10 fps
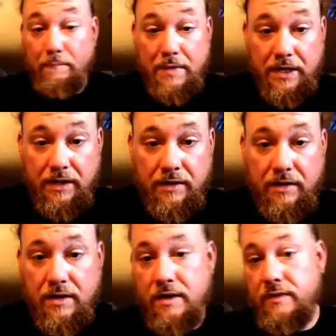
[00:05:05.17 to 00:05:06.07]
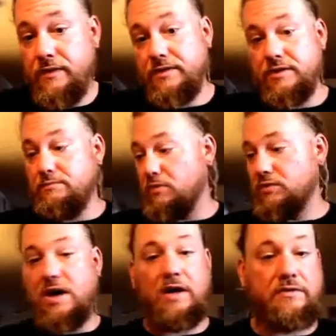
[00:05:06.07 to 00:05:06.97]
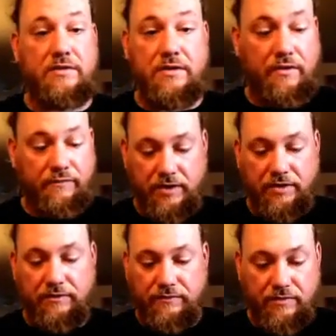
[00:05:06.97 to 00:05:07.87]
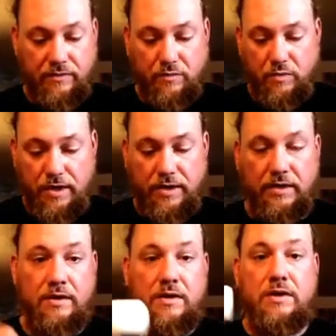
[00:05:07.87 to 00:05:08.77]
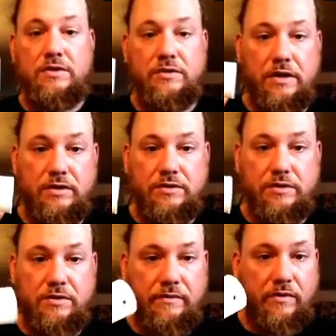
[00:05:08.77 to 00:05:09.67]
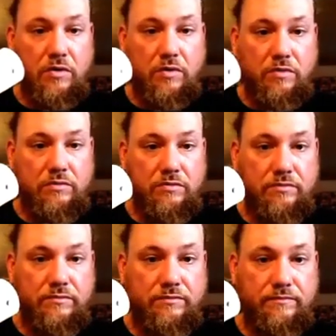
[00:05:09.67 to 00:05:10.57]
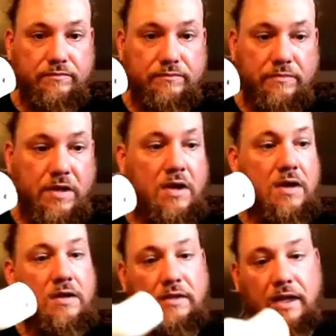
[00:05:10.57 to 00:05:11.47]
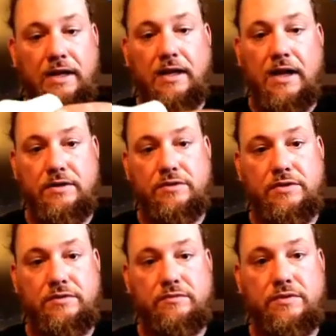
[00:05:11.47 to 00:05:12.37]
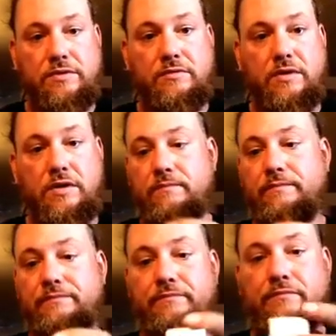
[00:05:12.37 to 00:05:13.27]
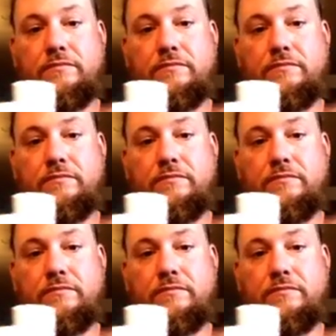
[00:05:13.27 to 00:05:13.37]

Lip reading: for me, this is the most cost effective way. So now you see you have a hole that allows you to